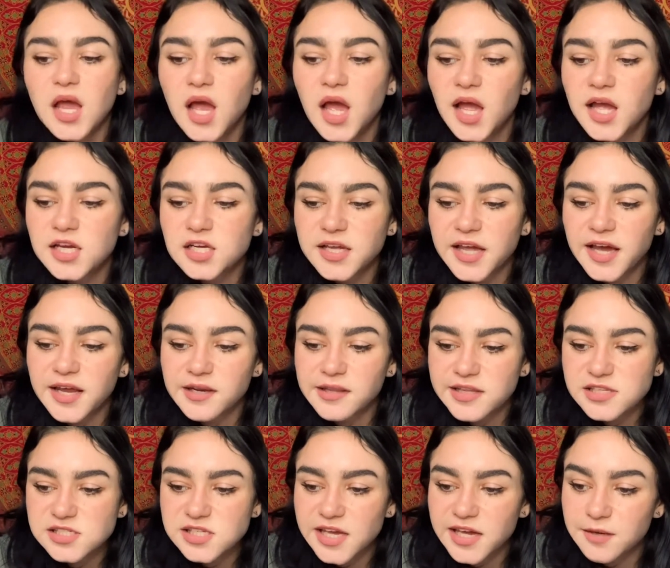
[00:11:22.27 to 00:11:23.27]
And again, let's
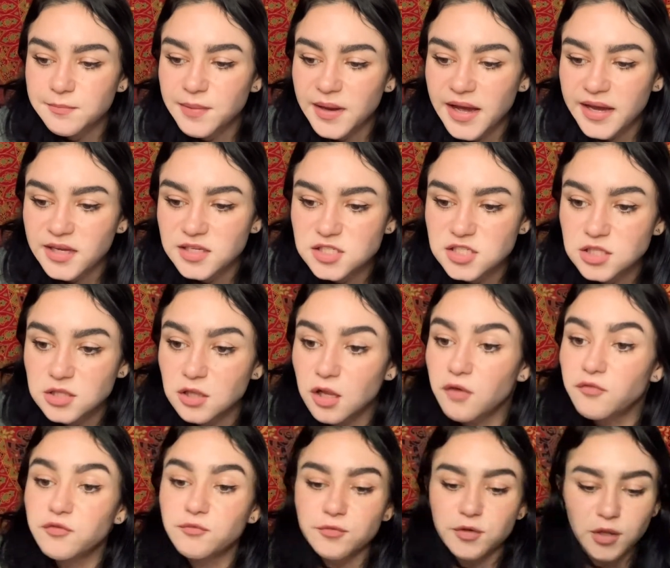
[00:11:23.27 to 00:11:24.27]
head back into love
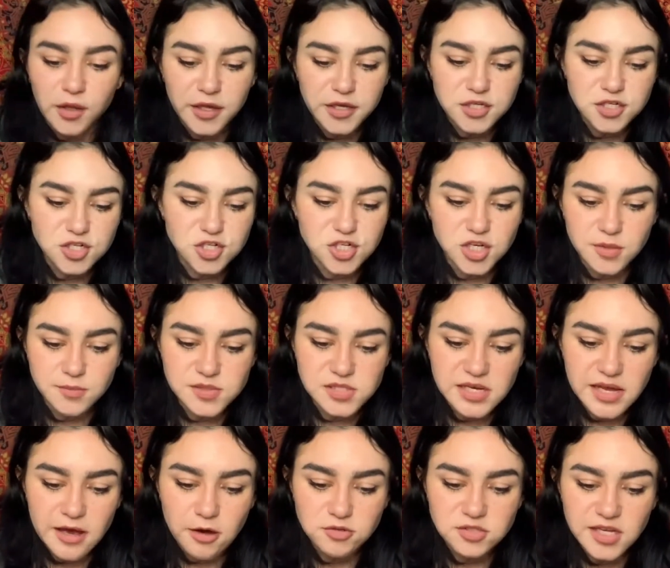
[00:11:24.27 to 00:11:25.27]
and relationships
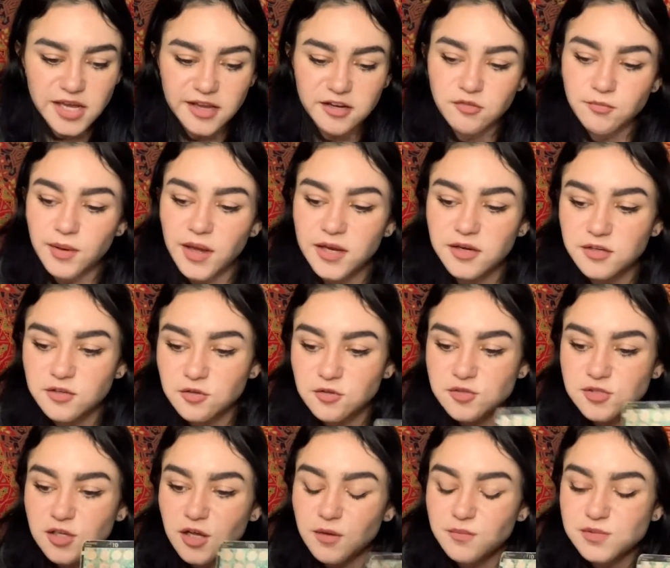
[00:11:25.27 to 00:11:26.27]
now. 10 of Pentacles
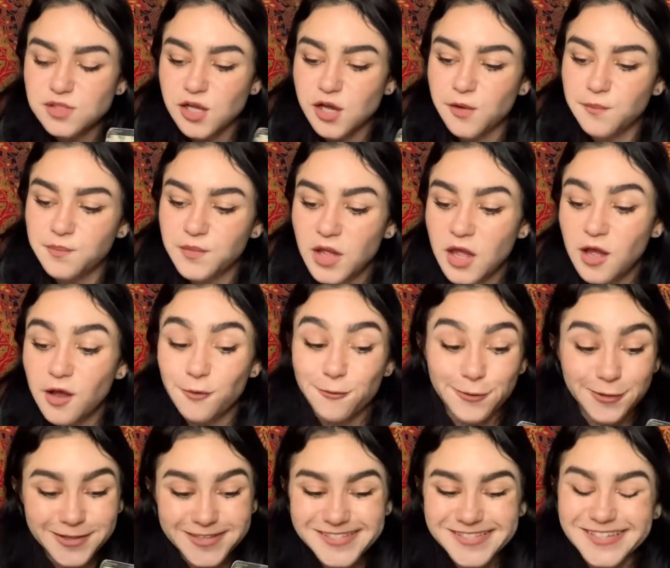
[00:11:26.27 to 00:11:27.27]
comes up with
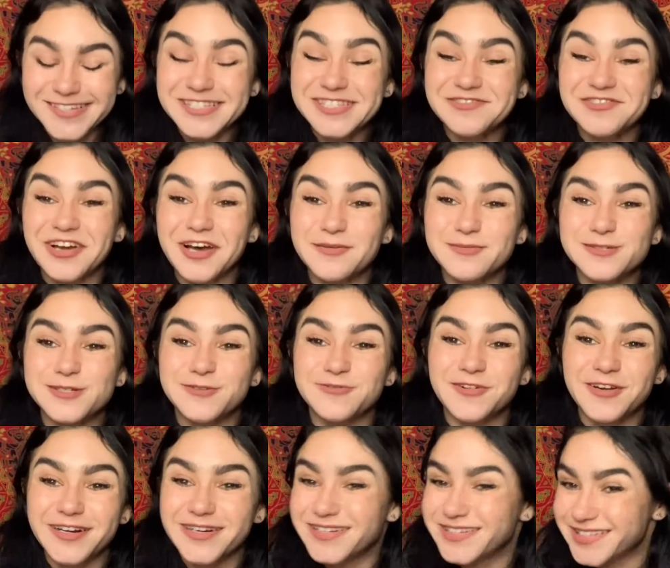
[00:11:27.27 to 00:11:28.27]
a 6 of Cups
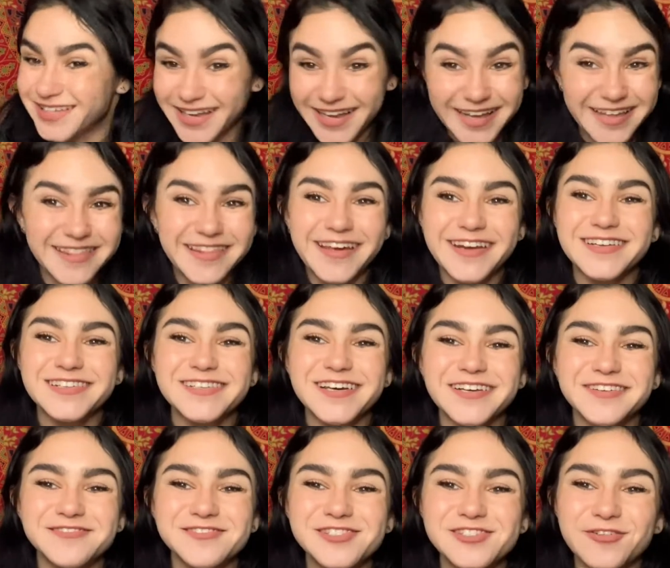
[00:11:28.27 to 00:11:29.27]
reversed, and then a 10 of
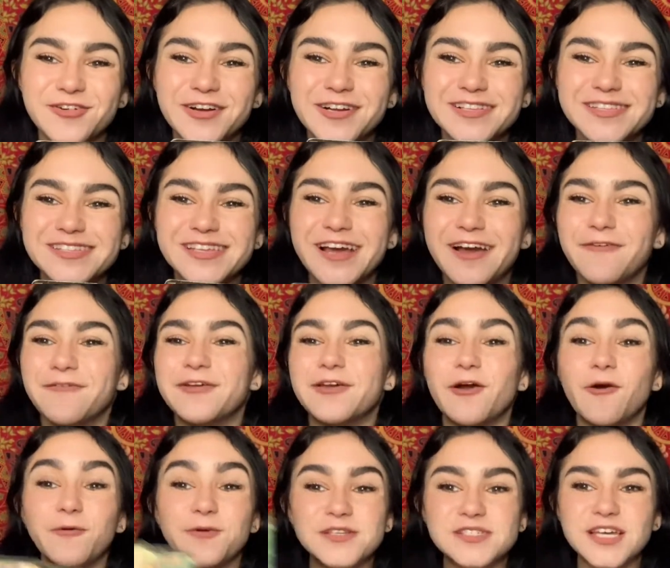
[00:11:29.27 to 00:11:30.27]
Swords. We
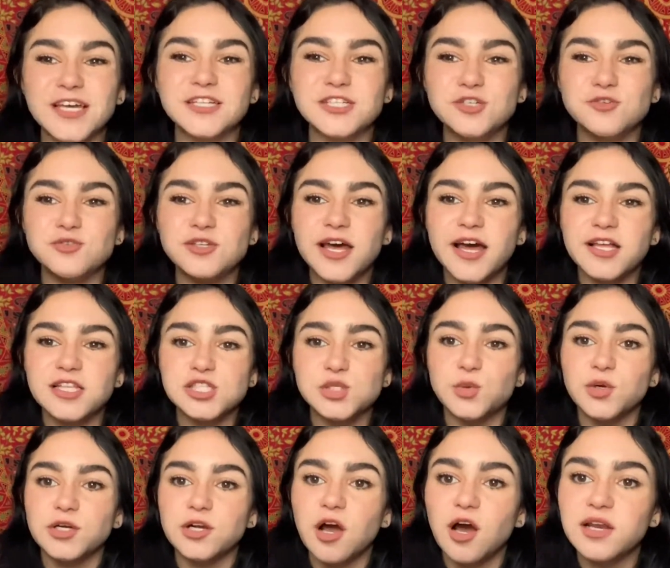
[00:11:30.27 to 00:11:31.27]
always get 2 10s. You are
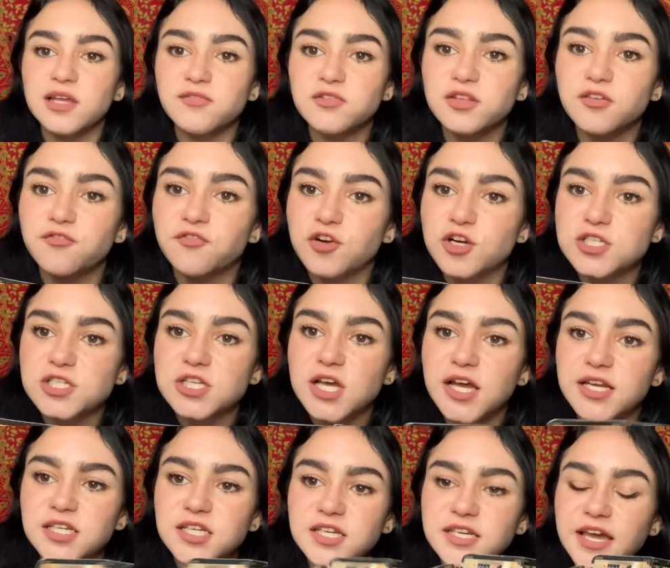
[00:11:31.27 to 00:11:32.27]
not even the first sign
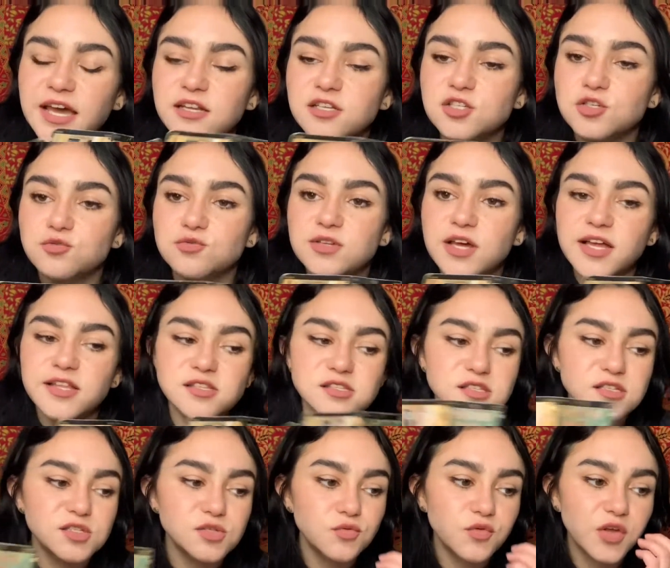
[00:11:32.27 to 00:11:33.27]
to get 2 10s
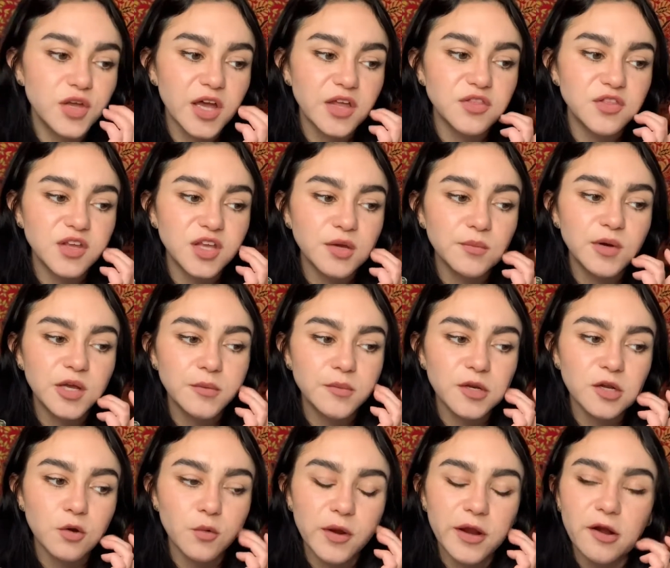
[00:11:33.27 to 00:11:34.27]
this week. I think it might have been
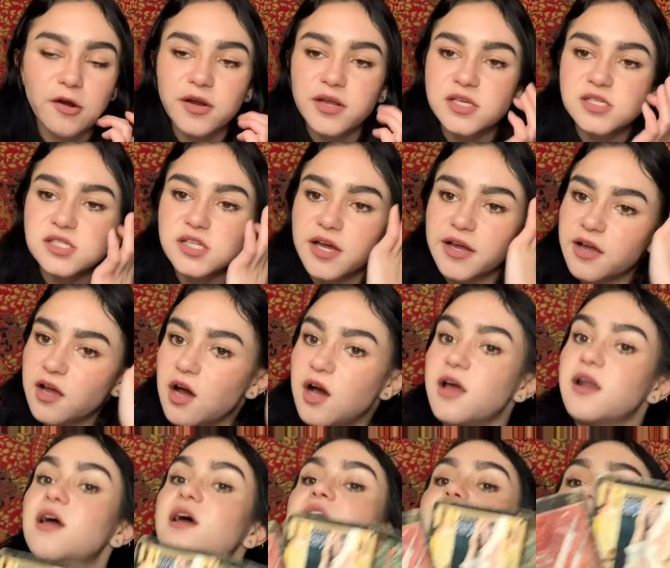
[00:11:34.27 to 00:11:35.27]
Aquarius that got
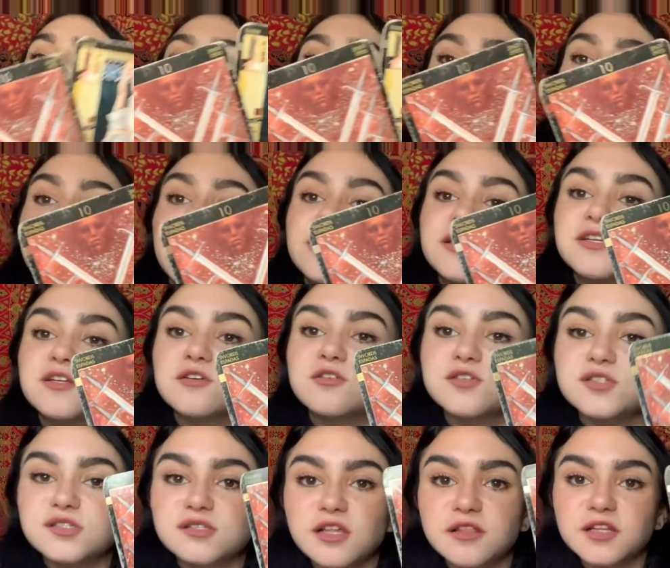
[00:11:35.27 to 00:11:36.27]
10 of Pentacles
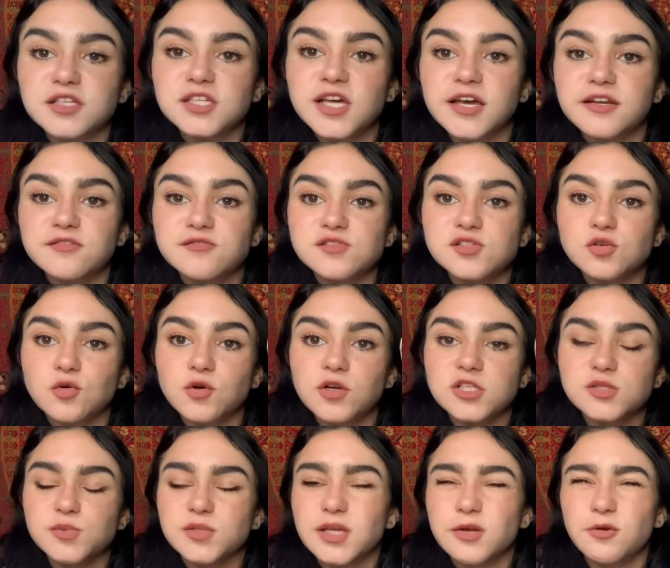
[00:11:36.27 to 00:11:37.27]
and then the 10 of Swords,
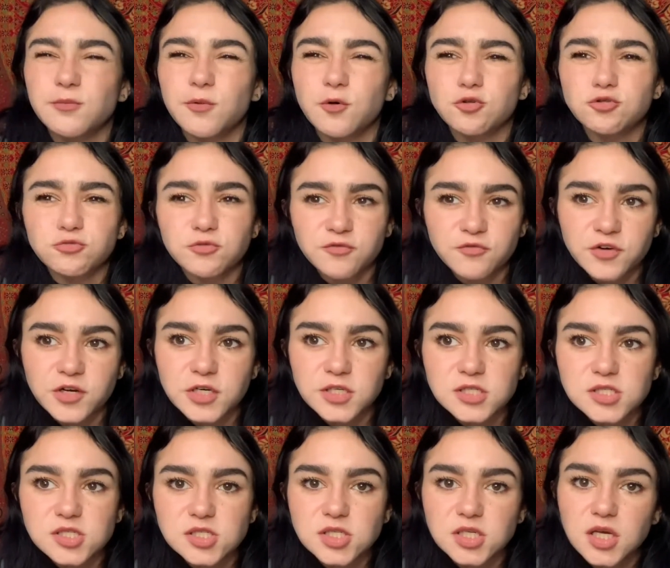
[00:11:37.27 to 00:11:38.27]
but they were both
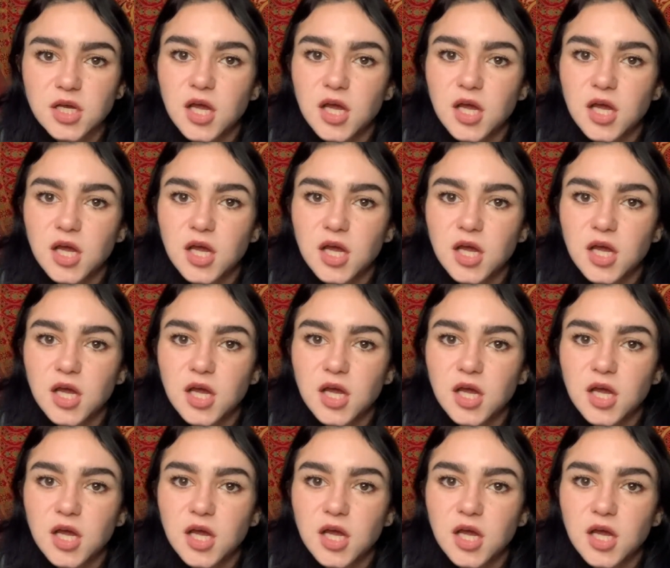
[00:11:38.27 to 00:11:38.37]
reversed.